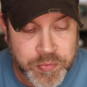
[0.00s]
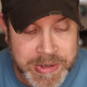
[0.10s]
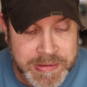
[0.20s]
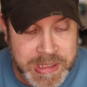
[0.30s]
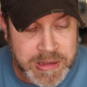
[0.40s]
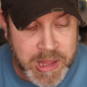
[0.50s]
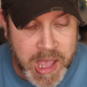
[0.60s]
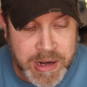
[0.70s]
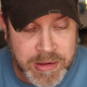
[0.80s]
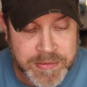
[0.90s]
really a
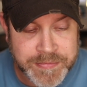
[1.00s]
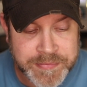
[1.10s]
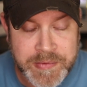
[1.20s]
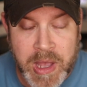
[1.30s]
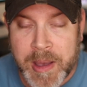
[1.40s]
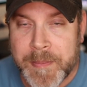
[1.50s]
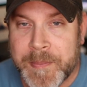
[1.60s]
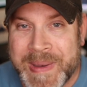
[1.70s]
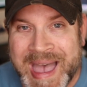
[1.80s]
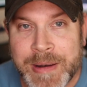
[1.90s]
lot of
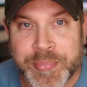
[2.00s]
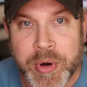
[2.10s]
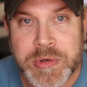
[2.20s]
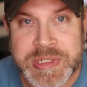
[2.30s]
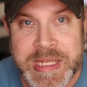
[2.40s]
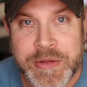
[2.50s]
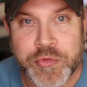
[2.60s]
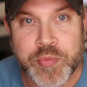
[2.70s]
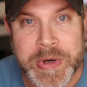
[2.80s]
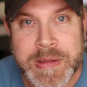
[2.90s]
bad proteins,
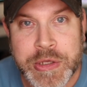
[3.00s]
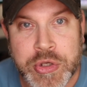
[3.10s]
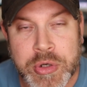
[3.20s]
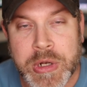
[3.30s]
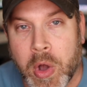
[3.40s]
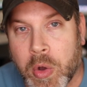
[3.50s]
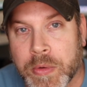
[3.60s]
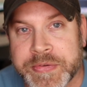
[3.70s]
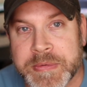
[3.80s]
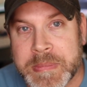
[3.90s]
really good
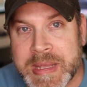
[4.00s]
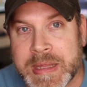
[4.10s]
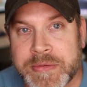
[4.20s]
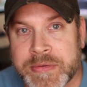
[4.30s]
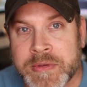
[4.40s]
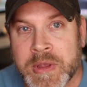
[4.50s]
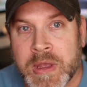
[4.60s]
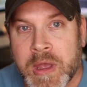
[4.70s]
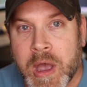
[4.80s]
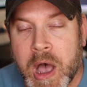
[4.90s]
wholesome meats.
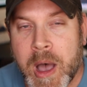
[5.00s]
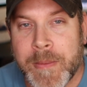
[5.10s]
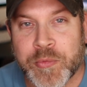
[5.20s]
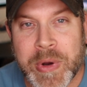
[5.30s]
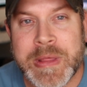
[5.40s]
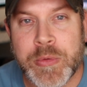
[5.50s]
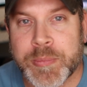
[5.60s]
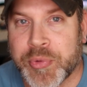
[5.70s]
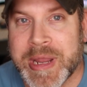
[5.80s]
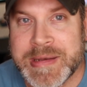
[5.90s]
Really
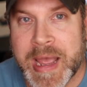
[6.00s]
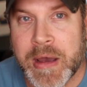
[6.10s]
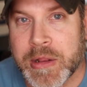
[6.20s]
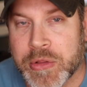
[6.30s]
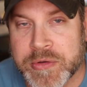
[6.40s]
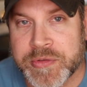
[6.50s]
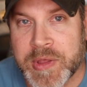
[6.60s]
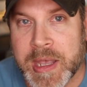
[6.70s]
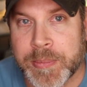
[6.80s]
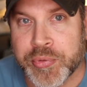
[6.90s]
would break down, it looks
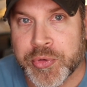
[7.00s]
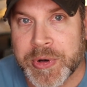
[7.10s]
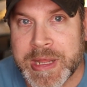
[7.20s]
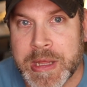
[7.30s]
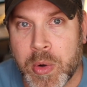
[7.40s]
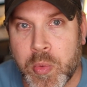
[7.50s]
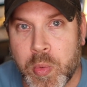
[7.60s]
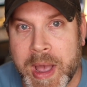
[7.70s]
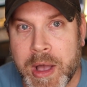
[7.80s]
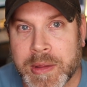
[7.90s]
like, pretty
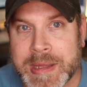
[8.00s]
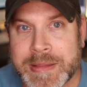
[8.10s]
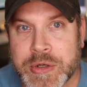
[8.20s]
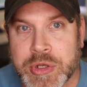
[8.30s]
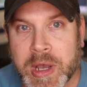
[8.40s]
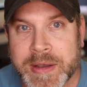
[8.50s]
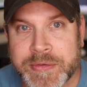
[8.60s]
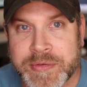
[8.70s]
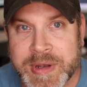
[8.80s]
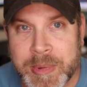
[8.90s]
well in the dog's
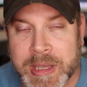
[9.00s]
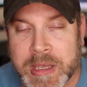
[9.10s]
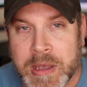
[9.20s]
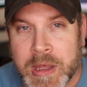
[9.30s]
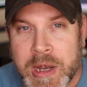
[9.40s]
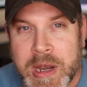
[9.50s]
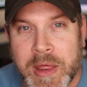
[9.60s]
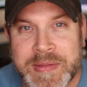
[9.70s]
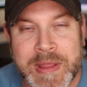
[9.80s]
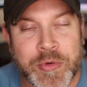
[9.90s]
stomach.
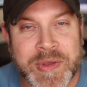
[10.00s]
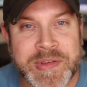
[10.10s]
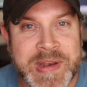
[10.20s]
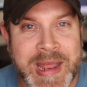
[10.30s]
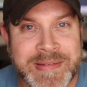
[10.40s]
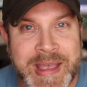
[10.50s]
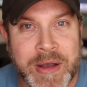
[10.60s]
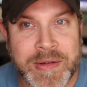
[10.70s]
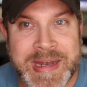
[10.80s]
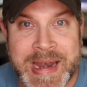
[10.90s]
Nothing that really stands
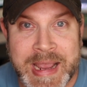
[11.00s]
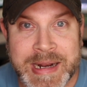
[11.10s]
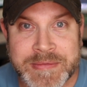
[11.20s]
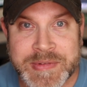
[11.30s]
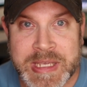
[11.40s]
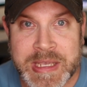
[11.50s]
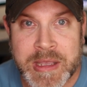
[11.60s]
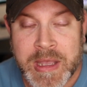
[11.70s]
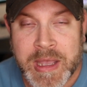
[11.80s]
out negatively